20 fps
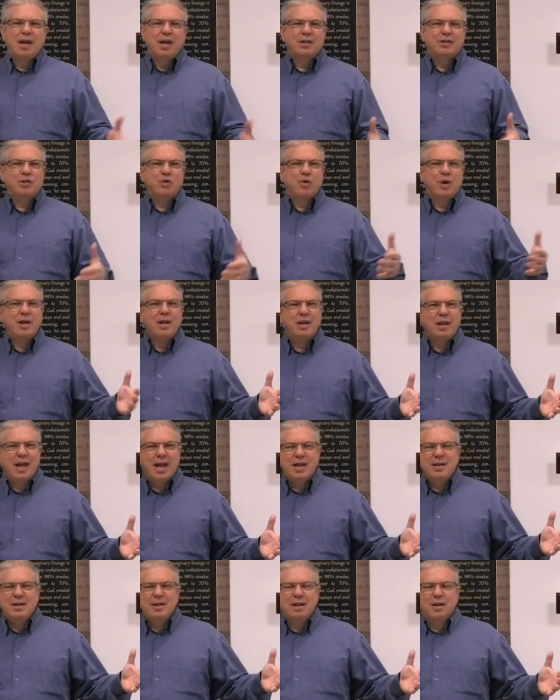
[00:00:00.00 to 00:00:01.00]
It's great
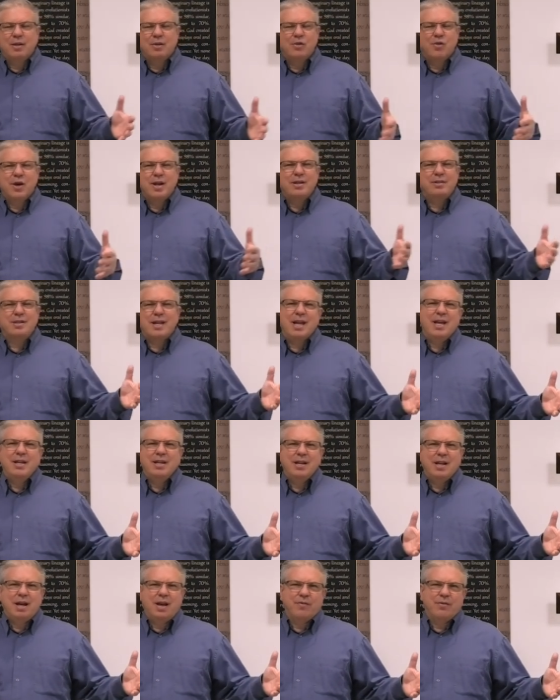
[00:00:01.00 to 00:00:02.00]
and the greatest
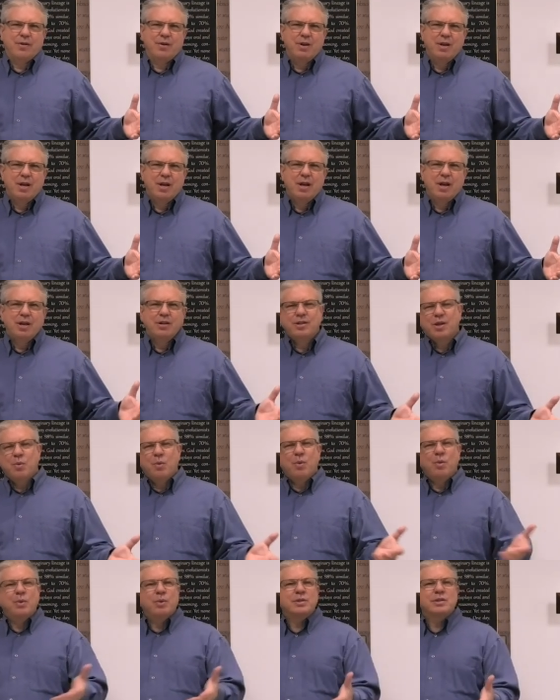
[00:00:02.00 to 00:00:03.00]
ending ever. And you say,
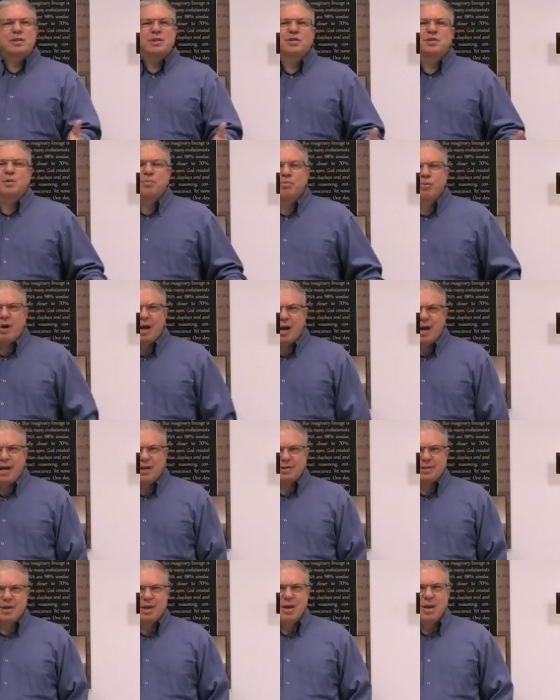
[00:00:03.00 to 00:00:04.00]
well, what's the
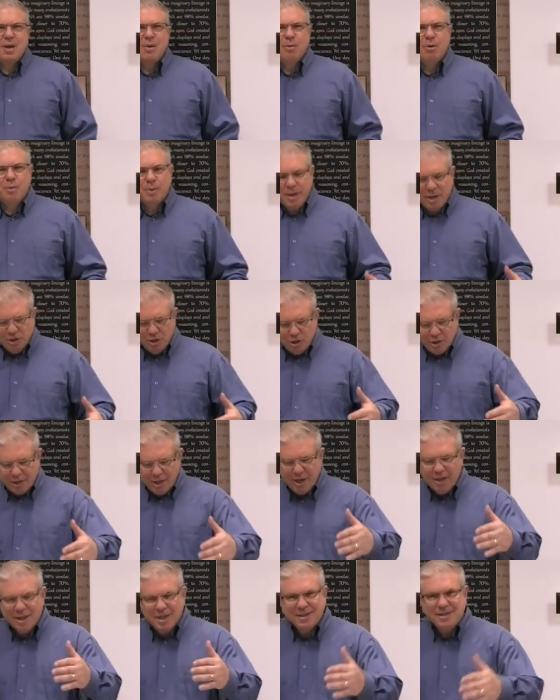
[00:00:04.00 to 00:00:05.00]
surprise? Well, because you
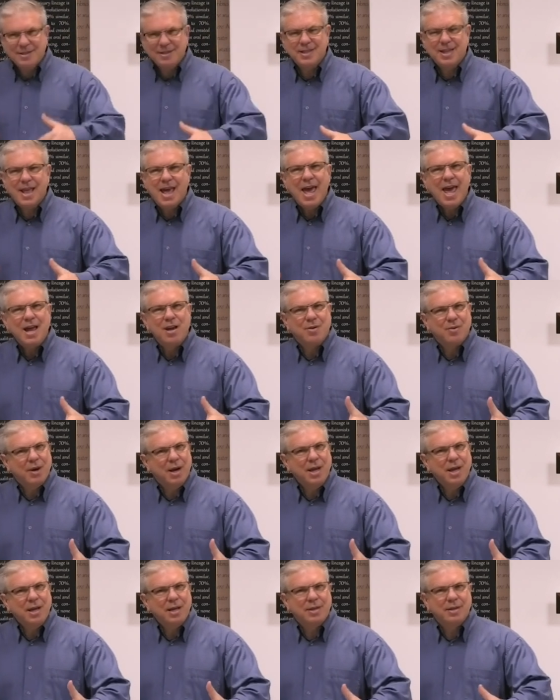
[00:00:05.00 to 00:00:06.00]
say this is the end,
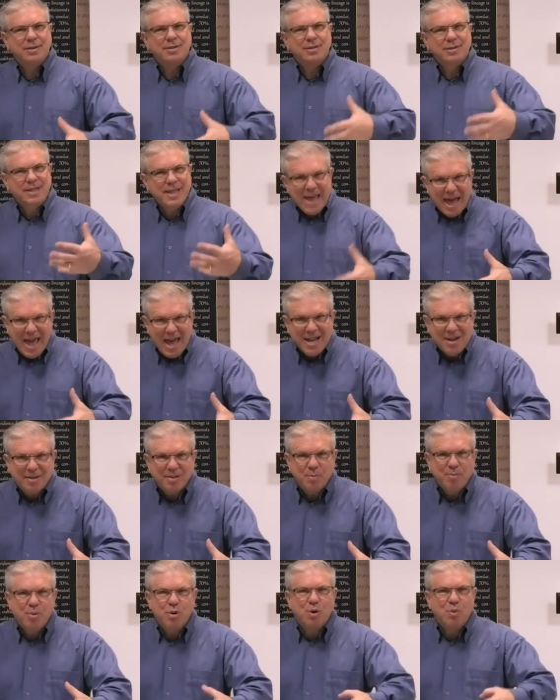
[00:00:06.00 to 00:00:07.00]
right? This is the end
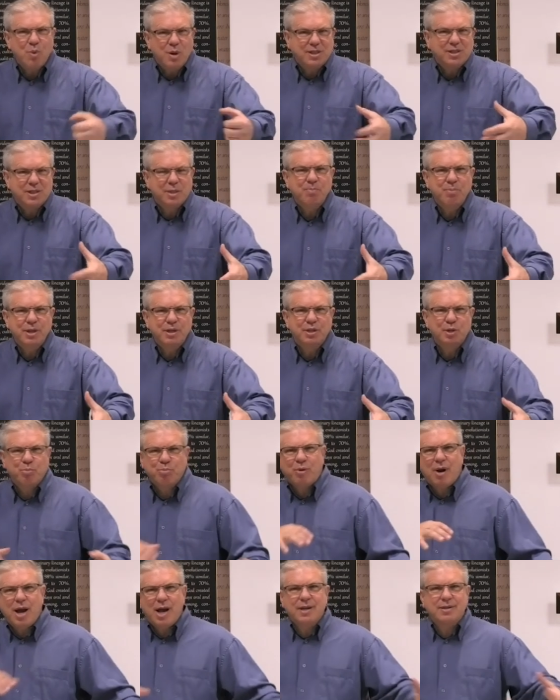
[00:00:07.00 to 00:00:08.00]
of the book. What's the big
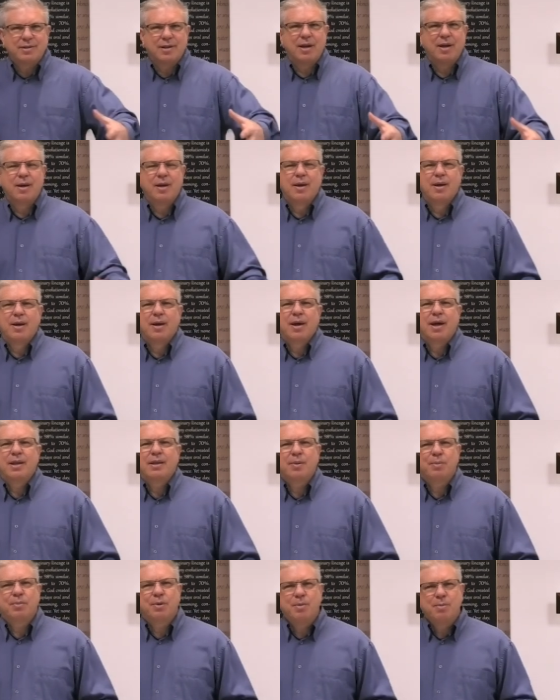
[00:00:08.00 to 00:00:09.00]
surprise?
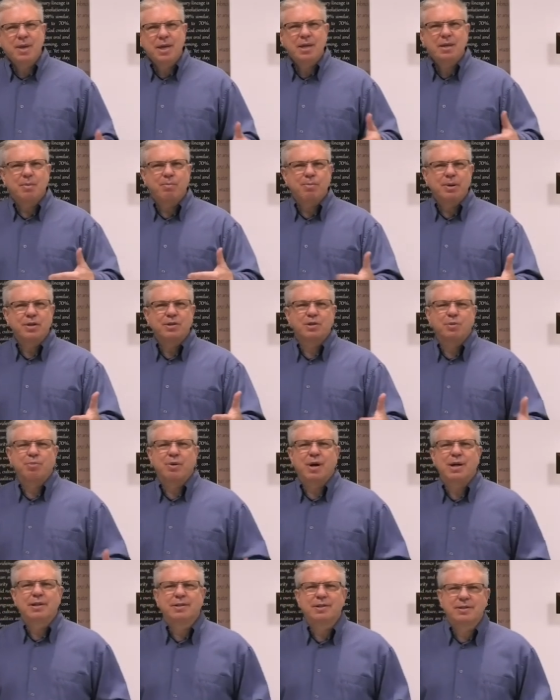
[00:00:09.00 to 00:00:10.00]
And the, to me, the big
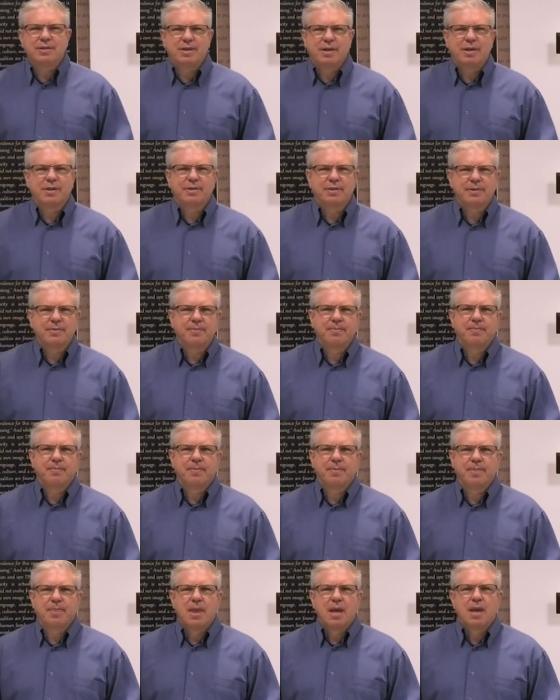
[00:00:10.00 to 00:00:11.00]
surprise is this.
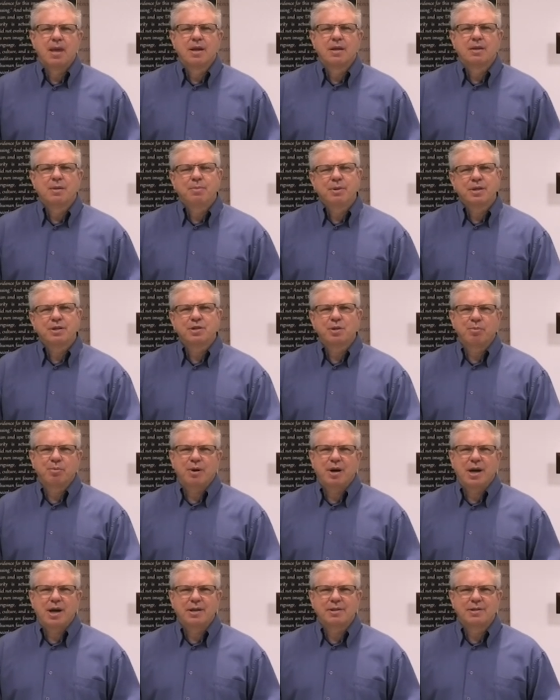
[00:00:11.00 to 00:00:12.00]
The big
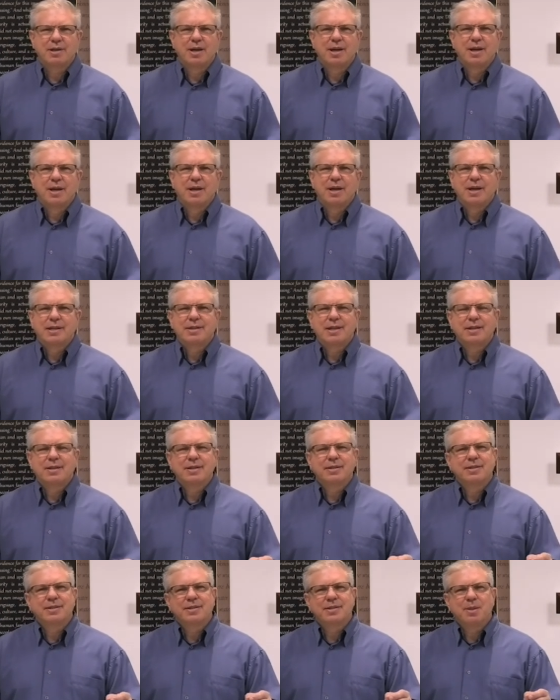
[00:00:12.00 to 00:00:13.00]
surprise is that
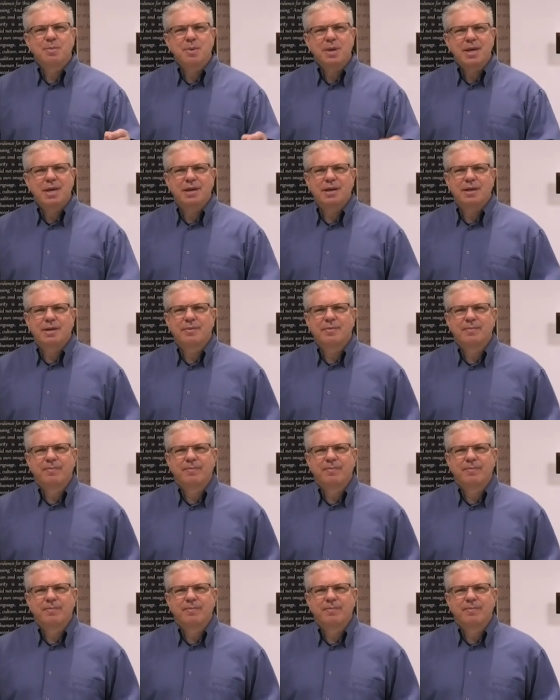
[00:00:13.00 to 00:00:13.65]
this is the beginning